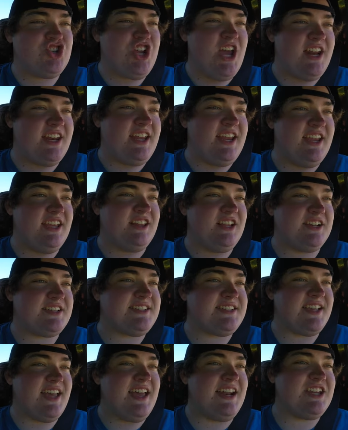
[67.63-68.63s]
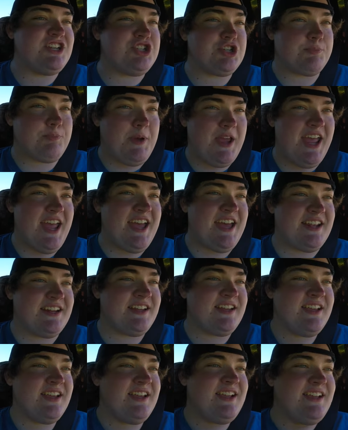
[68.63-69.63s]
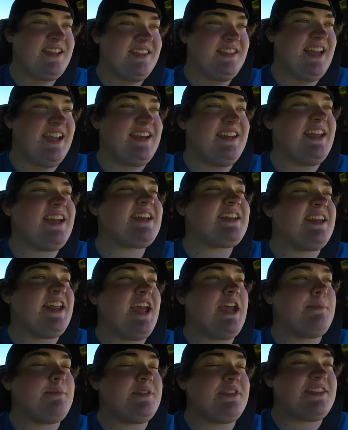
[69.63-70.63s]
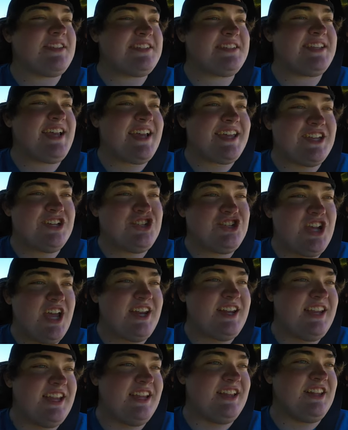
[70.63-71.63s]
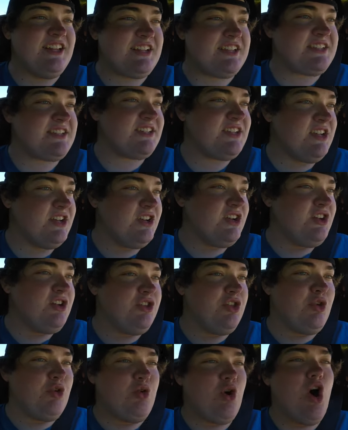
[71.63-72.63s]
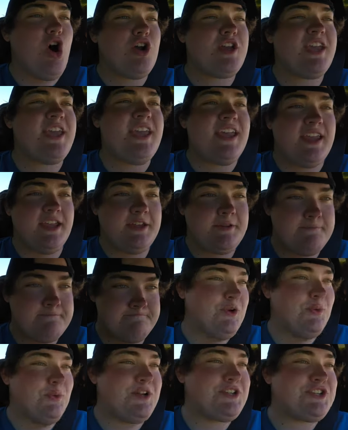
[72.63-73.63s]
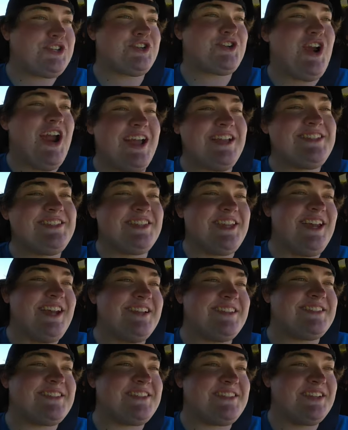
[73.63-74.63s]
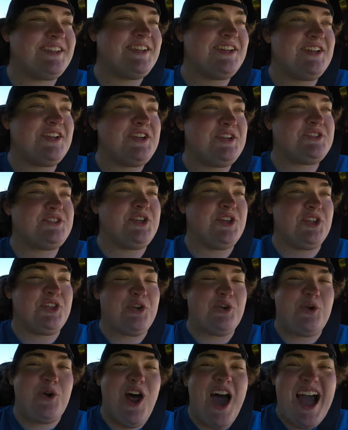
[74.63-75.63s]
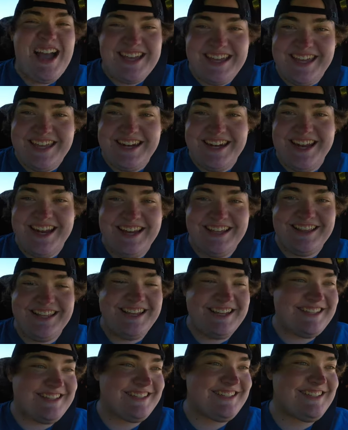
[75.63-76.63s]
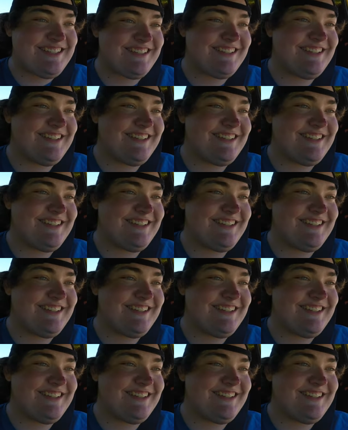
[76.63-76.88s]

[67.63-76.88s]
gen Hilux, and in Japan, they nicknamed the second gen Hilux the Rokehi, which translates to the Rocket Hilux.